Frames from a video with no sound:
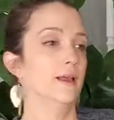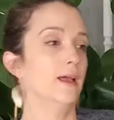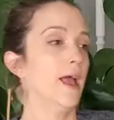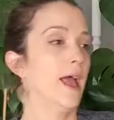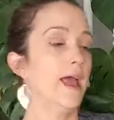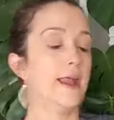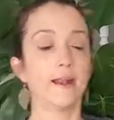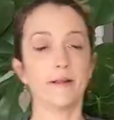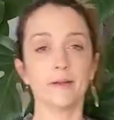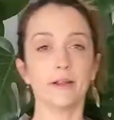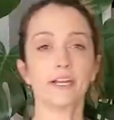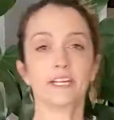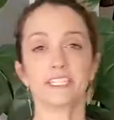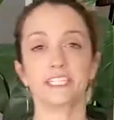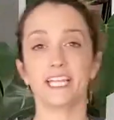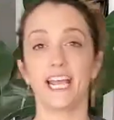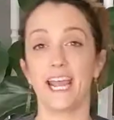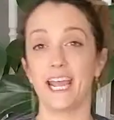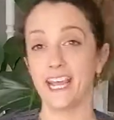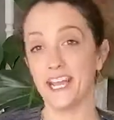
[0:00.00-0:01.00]
And I'm gonna
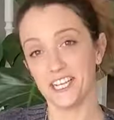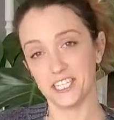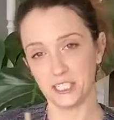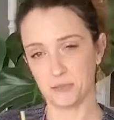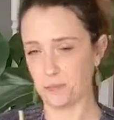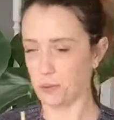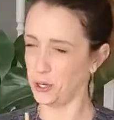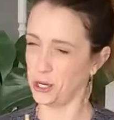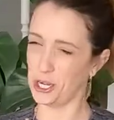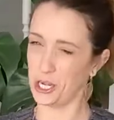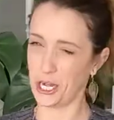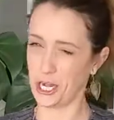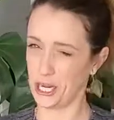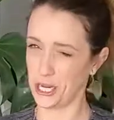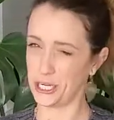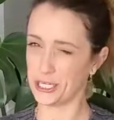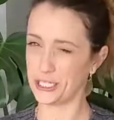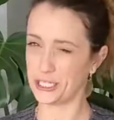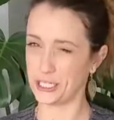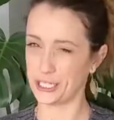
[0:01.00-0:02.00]
say it's pretty
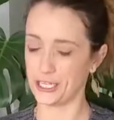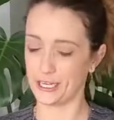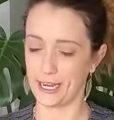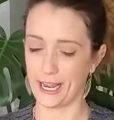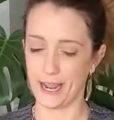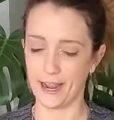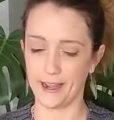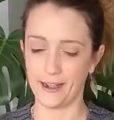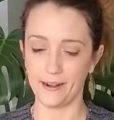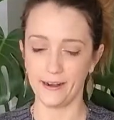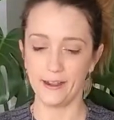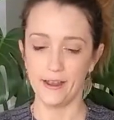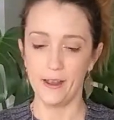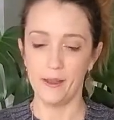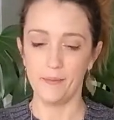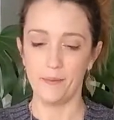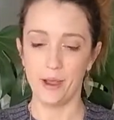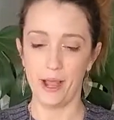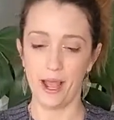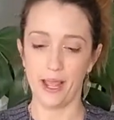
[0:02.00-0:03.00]
easy again,
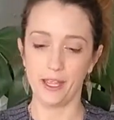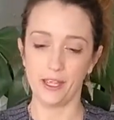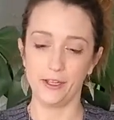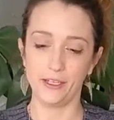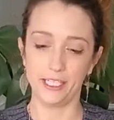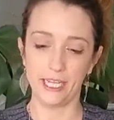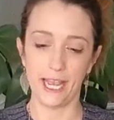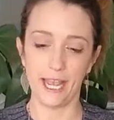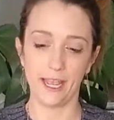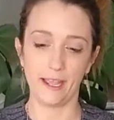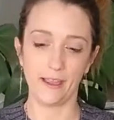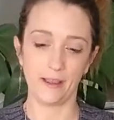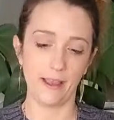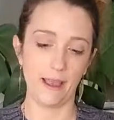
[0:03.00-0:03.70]
but you take